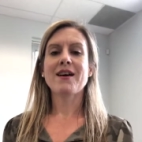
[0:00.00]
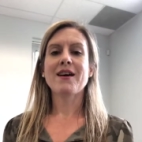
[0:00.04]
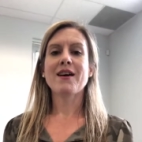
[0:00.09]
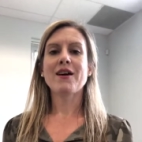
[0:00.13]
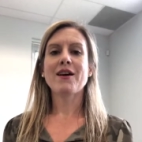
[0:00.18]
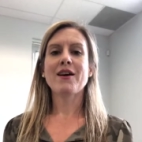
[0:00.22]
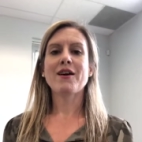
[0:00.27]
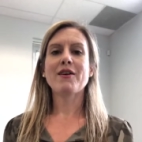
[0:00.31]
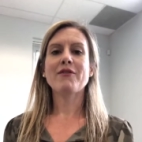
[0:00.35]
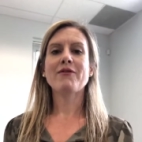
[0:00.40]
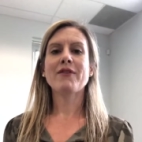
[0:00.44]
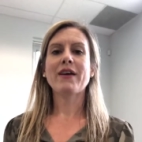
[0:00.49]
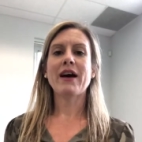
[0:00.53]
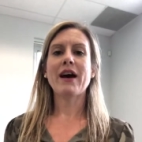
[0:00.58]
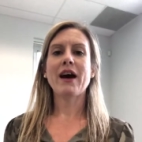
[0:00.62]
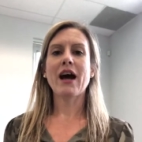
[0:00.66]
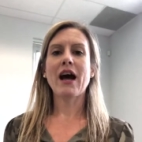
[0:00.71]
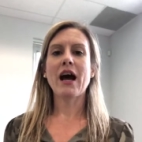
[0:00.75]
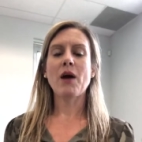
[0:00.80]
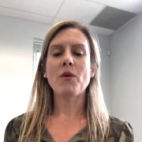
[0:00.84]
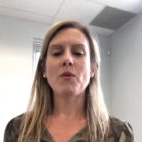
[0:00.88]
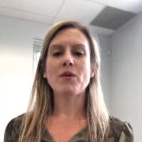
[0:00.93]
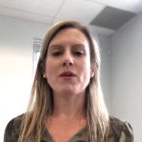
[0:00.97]
of
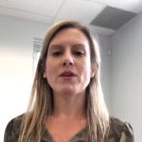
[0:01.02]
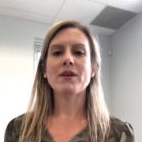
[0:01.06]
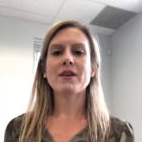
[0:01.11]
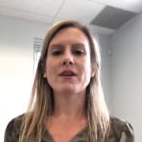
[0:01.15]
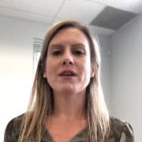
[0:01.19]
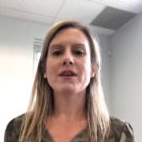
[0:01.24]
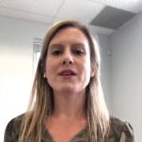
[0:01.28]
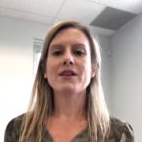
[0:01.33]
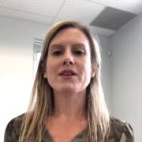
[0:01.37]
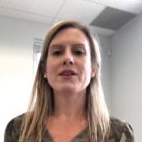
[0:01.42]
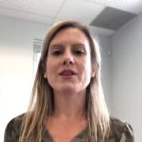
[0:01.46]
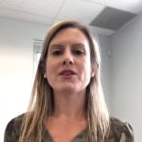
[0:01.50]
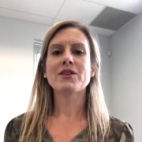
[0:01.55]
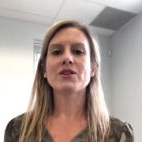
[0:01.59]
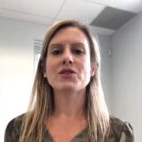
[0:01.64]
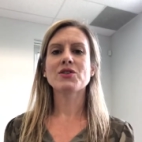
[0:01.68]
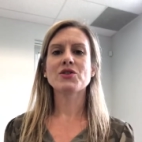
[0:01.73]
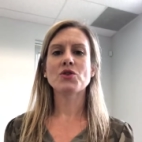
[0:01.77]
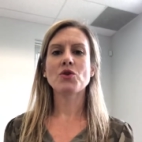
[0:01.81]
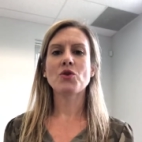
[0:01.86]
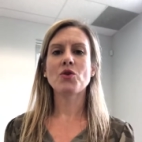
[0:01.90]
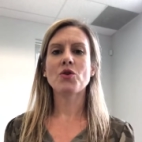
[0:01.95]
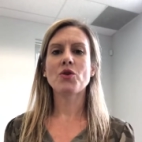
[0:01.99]
our
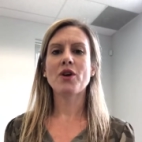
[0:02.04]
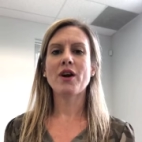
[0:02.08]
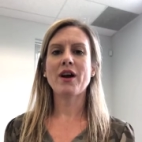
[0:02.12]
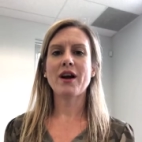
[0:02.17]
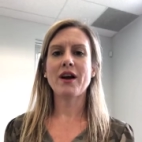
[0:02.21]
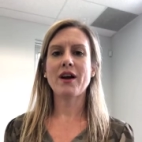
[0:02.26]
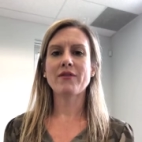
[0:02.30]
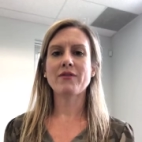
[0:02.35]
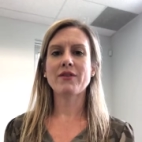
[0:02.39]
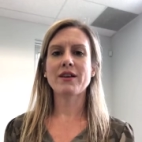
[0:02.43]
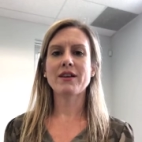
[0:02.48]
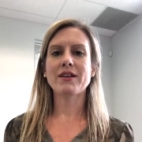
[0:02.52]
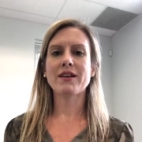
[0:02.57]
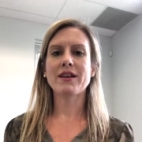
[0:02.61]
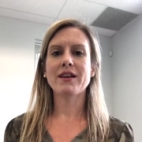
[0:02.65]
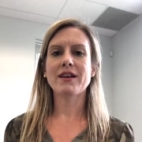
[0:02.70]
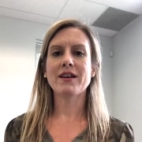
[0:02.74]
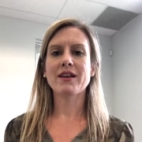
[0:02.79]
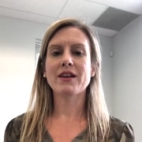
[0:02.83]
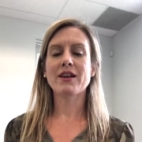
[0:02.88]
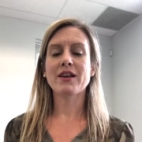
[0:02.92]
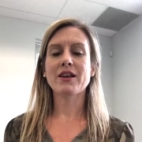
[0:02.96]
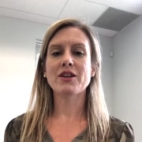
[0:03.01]
solar oven
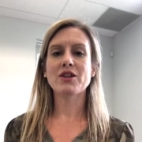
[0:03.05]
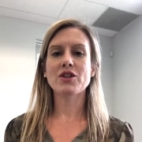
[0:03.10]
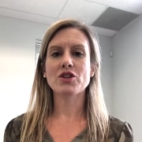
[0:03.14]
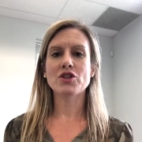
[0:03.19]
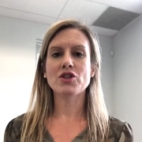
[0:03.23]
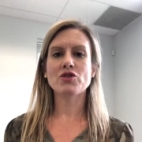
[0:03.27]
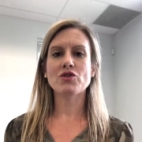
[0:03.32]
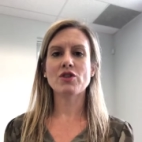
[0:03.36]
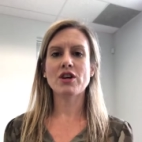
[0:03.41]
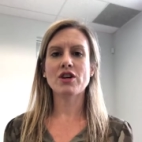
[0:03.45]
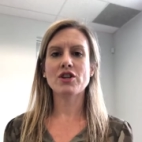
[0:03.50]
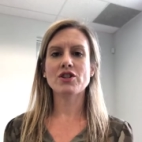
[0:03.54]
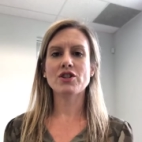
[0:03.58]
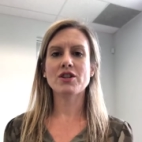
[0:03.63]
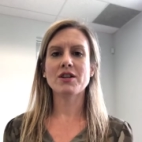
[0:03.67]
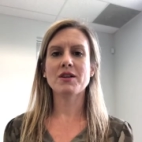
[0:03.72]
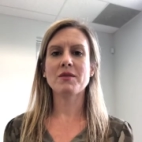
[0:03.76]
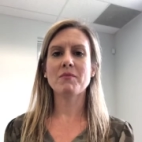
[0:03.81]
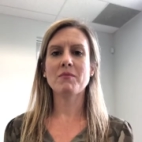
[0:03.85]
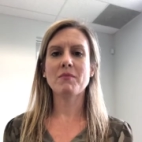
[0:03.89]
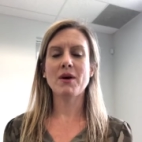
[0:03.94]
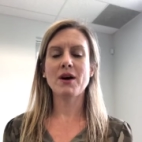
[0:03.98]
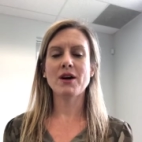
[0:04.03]

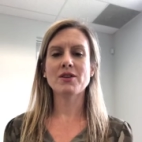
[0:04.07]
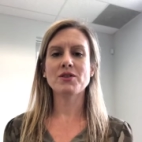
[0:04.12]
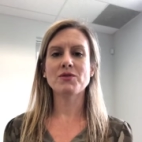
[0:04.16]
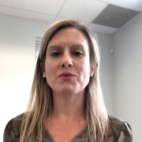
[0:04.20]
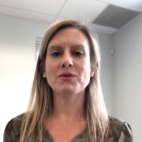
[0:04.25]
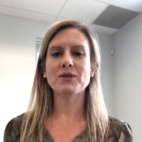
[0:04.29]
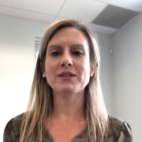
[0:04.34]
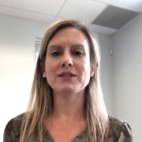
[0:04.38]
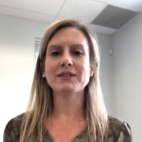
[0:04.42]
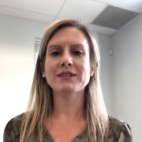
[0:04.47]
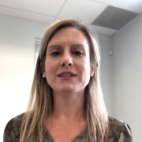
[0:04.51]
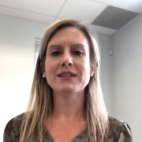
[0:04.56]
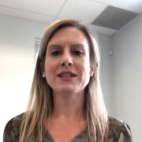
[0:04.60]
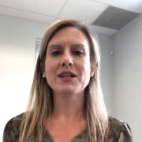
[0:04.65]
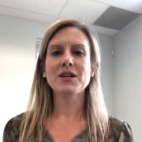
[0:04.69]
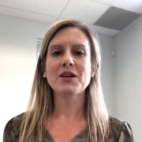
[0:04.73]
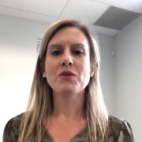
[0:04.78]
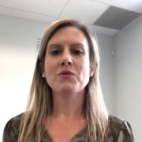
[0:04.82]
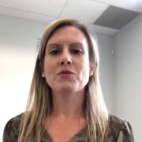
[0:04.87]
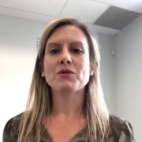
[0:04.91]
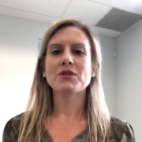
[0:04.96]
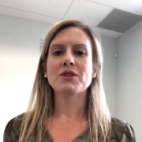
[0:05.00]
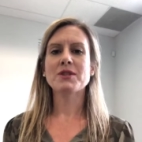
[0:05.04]
construction module,
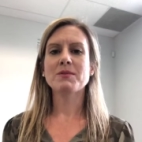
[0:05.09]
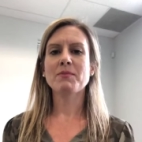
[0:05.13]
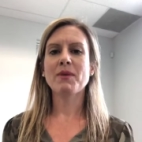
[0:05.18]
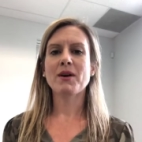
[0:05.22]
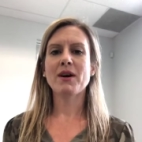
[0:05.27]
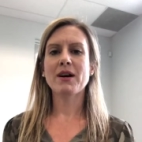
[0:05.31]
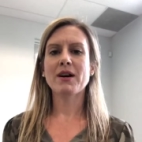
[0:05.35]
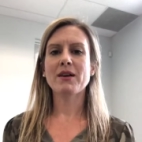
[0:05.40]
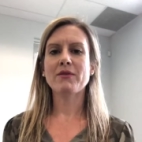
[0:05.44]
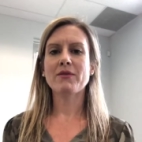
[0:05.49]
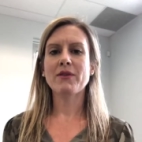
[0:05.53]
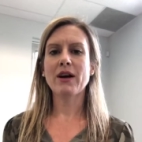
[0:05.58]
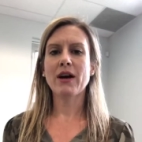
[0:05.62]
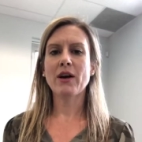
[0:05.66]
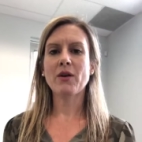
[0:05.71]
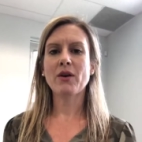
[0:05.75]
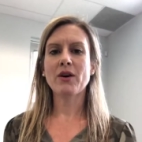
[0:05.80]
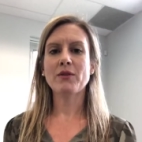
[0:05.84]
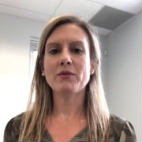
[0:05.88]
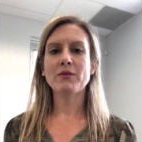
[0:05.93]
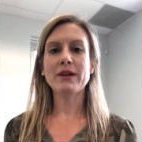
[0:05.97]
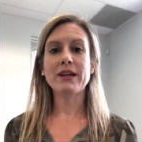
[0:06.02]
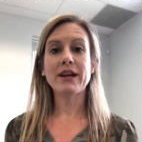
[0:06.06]
which is part of
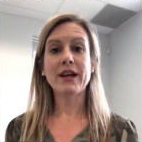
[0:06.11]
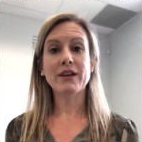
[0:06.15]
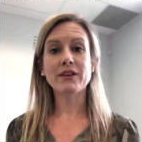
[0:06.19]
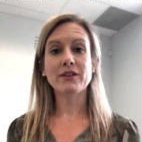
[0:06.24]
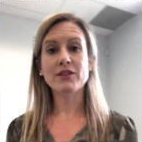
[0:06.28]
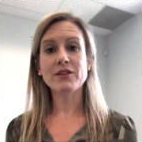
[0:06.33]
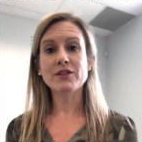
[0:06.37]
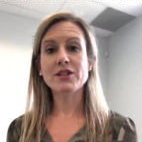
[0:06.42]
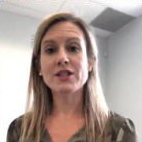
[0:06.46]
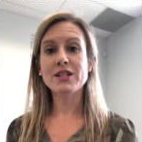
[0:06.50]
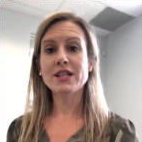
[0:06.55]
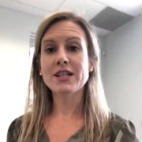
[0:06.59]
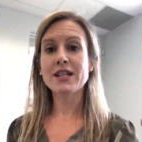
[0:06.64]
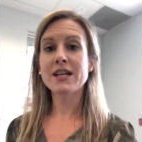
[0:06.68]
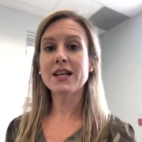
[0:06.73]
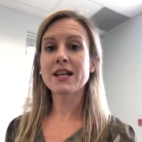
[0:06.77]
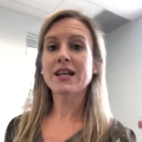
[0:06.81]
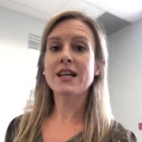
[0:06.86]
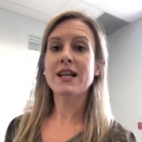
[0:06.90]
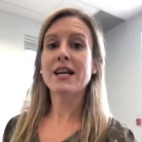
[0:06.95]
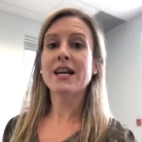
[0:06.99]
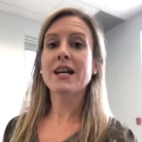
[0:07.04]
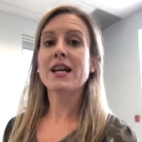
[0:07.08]
our
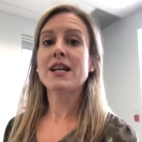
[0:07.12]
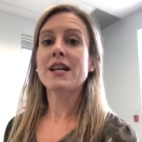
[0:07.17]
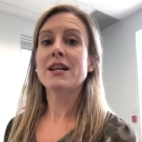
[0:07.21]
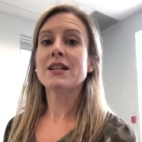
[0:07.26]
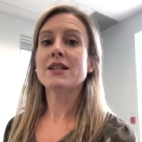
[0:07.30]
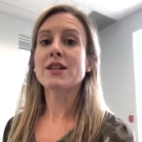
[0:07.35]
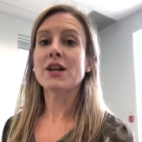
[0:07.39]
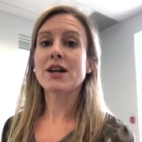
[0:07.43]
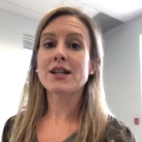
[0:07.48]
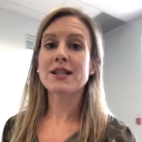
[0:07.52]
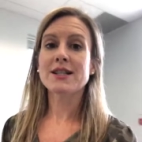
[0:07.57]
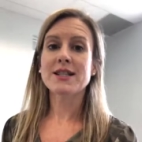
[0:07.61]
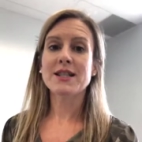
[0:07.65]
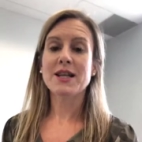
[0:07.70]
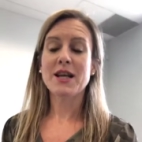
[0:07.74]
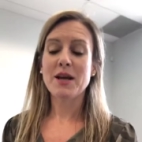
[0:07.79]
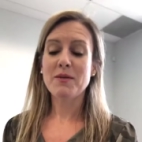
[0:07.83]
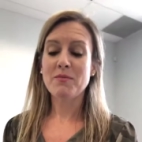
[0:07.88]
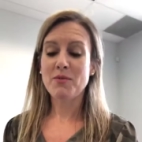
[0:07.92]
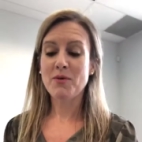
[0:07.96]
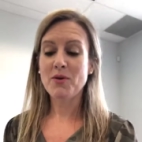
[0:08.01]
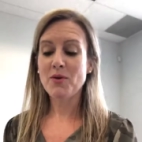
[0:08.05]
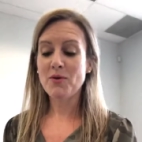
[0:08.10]

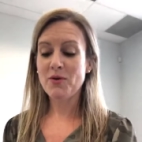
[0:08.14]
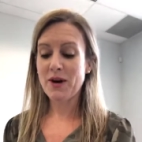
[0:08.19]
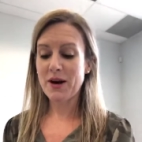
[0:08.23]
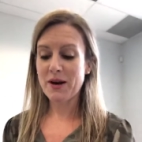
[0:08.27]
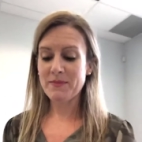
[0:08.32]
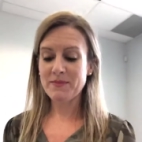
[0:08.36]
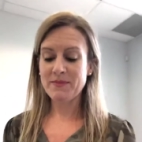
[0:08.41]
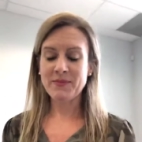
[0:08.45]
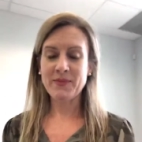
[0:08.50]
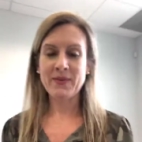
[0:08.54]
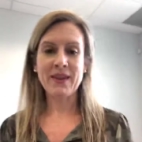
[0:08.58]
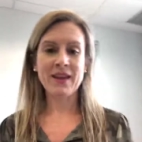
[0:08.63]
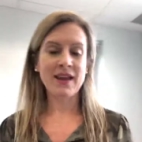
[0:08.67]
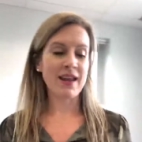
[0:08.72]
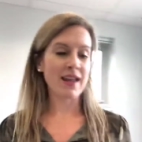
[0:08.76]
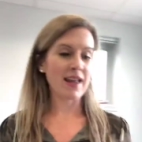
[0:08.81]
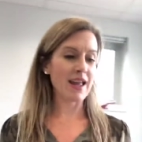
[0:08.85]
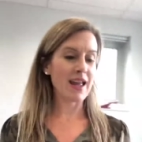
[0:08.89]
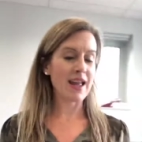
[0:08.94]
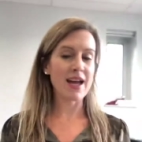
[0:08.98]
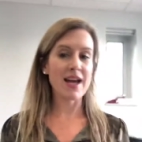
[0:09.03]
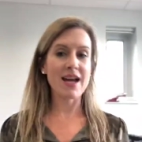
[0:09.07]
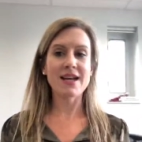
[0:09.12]
reenergy.ca program.
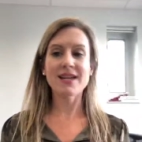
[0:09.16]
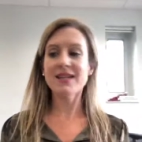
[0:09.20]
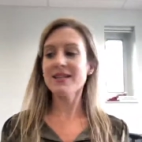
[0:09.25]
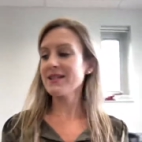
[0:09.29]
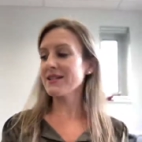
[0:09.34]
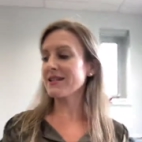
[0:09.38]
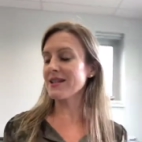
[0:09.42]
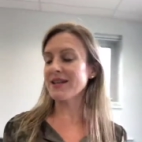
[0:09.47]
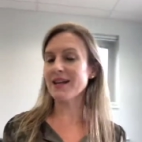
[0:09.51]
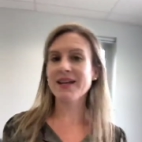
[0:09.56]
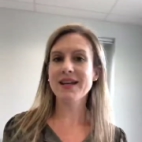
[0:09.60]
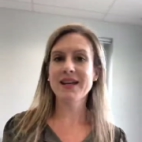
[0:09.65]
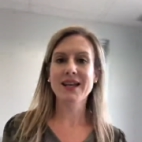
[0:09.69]
And